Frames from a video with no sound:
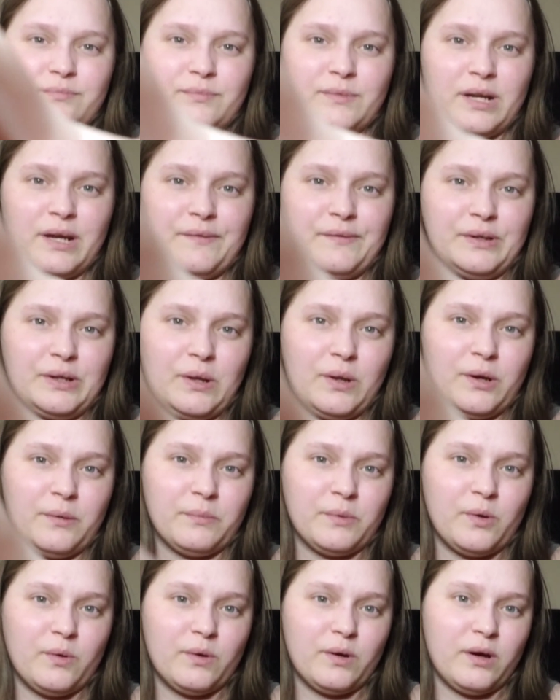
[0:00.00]
I have an alarm
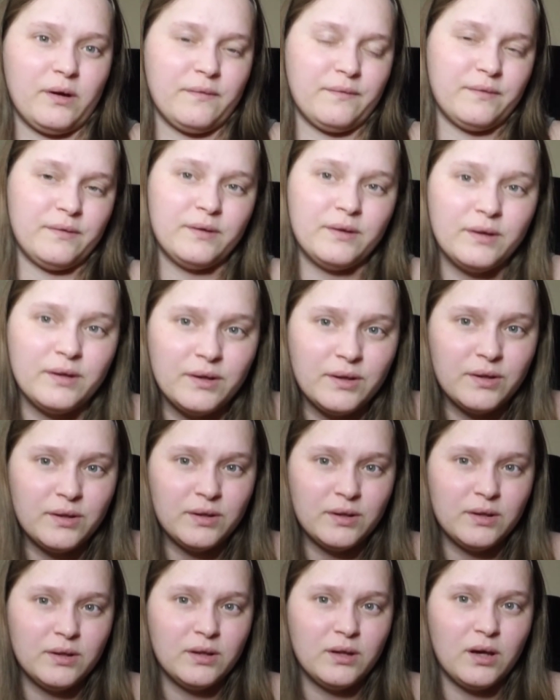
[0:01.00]
going off.
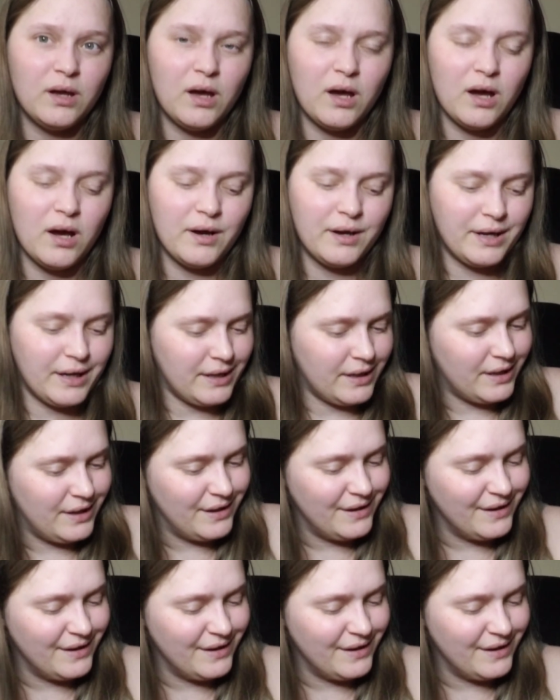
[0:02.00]
Okay.